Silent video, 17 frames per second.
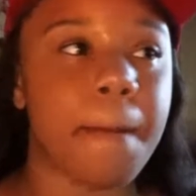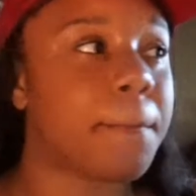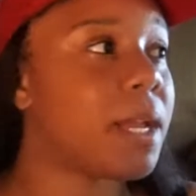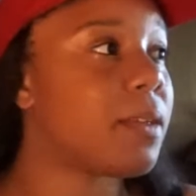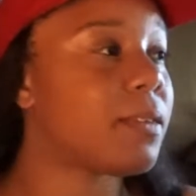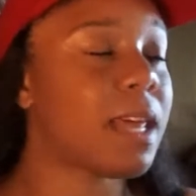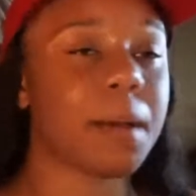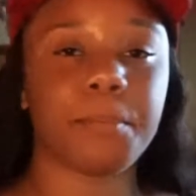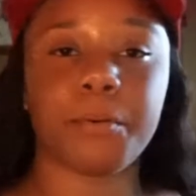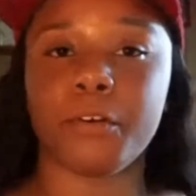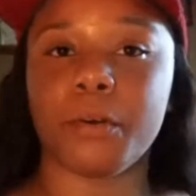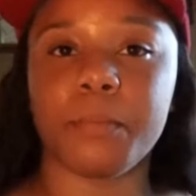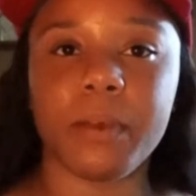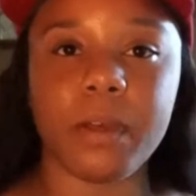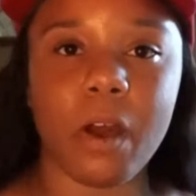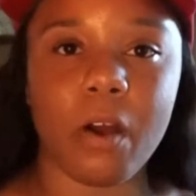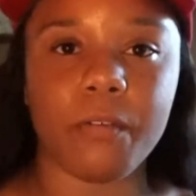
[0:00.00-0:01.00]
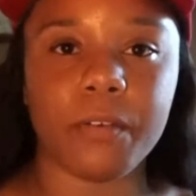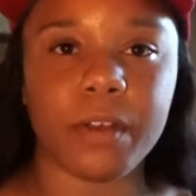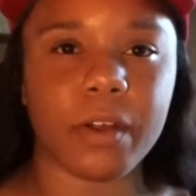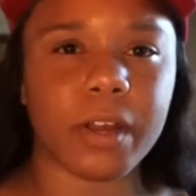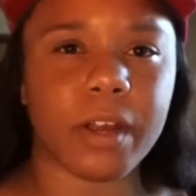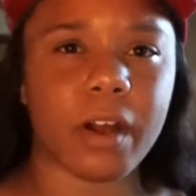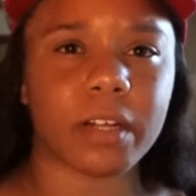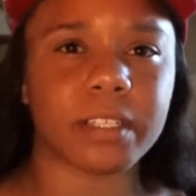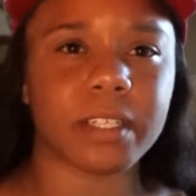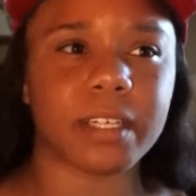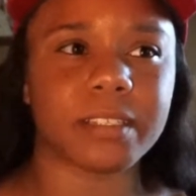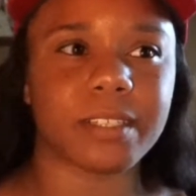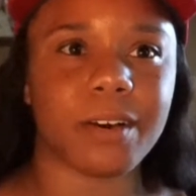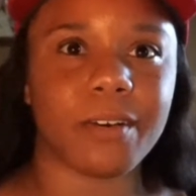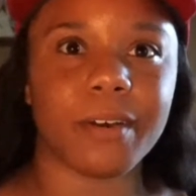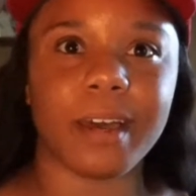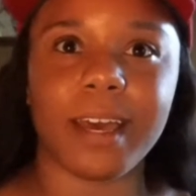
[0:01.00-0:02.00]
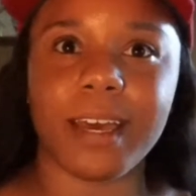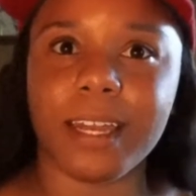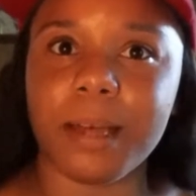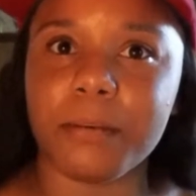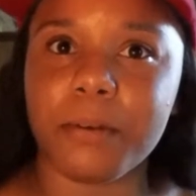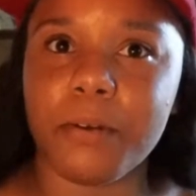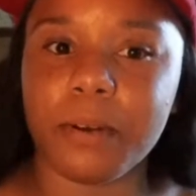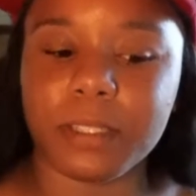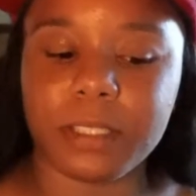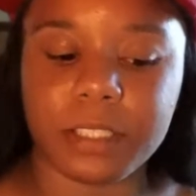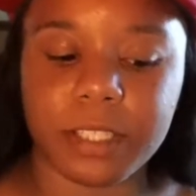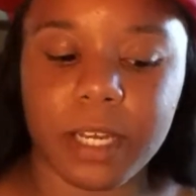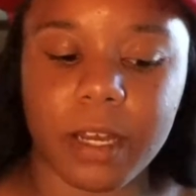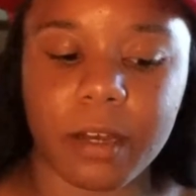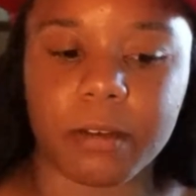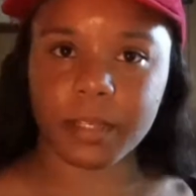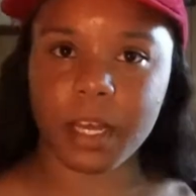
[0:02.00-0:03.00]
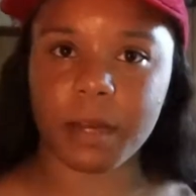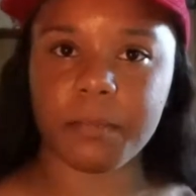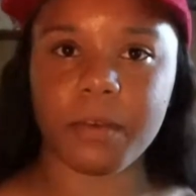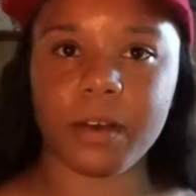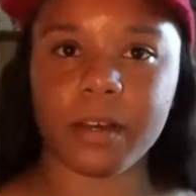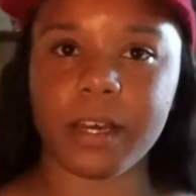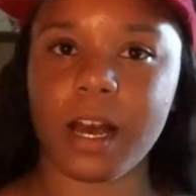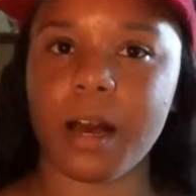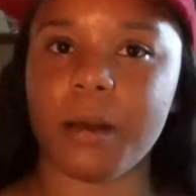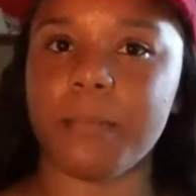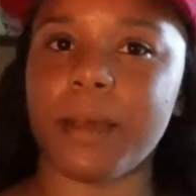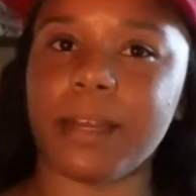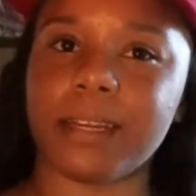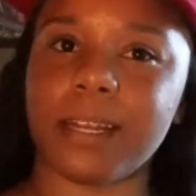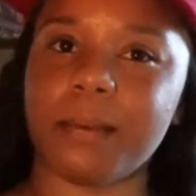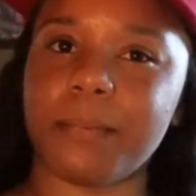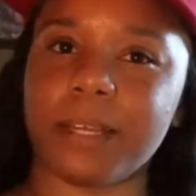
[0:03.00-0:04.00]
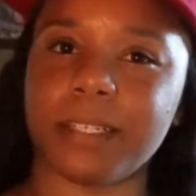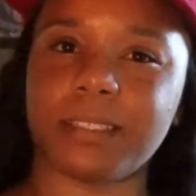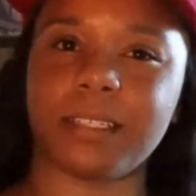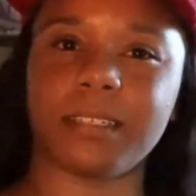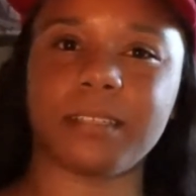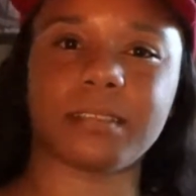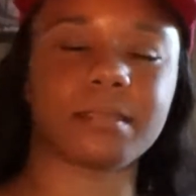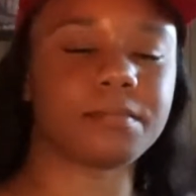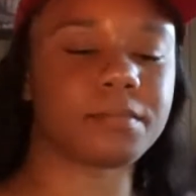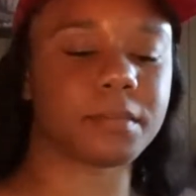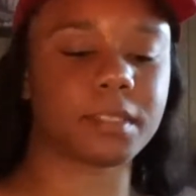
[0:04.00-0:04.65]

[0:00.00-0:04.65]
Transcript: But if they pull me over, your car's getting towed and I'm going to jail. Come on, y'all, make that make sense.